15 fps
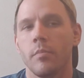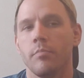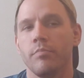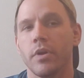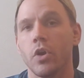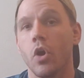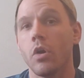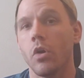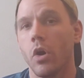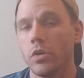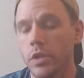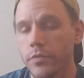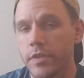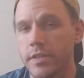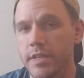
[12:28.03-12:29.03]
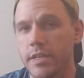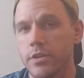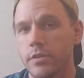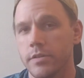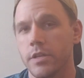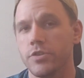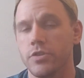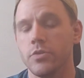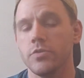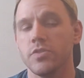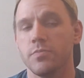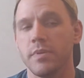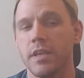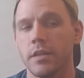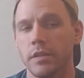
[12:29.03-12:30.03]
But are all of the tissues
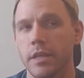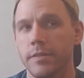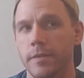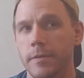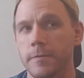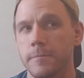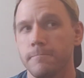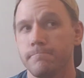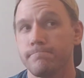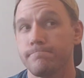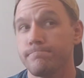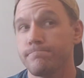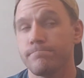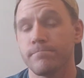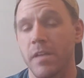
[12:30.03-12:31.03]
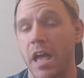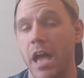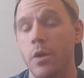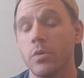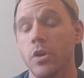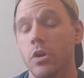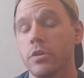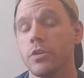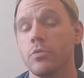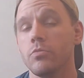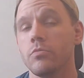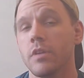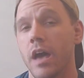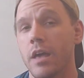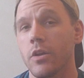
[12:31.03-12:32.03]
being lengthened? I would argue
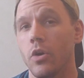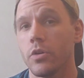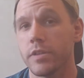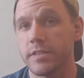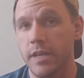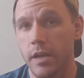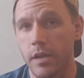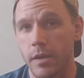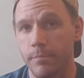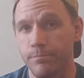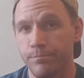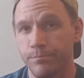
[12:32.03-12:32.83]
not all the time.